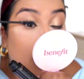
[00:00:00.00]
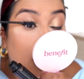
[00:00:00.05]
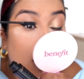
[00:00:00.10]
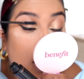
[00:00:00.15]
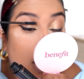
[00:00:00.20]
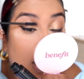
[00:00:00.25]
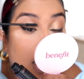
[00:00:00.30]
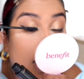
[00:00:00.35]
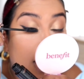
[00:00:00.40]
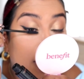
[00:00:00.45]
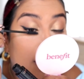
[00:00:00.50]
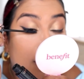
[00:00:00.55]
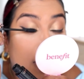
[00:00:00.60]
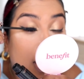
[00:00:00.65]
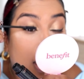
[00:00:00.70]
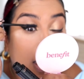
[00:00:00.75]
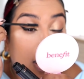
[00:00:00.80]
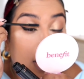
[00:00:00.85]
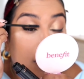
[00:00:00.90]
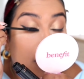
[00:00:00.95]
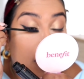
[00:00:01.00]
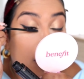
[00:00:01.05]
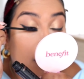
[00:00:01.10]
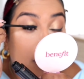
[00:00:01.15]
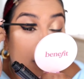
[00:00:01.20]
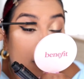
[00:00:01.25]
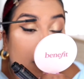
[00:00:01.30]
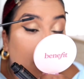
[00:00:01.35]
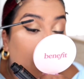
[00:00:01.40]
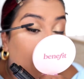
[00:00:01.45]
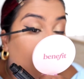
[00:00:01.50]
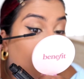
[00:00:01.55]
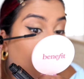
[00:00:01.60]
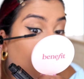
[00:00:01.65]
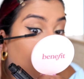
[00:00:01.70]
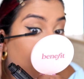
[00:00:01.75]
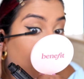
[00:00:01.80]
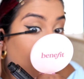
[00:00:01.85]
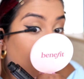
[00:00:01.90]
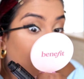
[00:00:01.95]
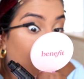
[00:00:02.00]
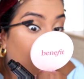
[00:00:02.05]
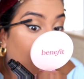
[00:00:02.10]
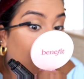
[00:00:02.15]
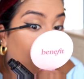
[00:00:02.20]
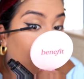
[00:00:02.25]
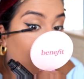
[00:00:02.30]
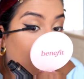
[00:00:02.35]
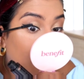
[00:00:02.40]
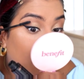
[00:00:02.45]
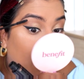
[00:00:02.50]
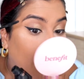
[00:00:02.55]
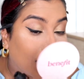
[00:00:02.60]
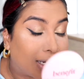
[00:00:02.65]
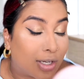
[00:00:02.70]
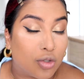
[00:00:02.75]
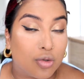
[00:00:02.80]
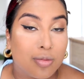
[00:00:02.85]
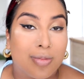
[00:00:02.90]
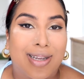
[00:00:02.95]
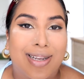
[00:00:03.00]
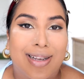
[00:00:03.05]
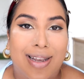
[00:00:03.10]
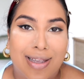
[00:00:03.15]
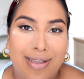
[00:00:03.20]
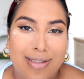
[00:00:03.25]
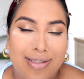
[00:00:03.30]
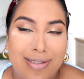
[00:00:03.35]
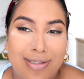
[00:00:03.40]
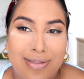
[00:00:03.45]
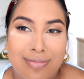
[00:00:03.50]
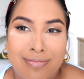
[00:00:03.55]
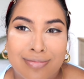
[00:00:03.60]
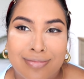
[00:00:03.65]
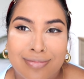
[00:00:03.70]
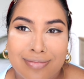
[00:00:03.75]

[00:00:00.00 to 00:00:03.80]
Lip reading: Like, I have a higher probability of stabbing myself than I do my clients.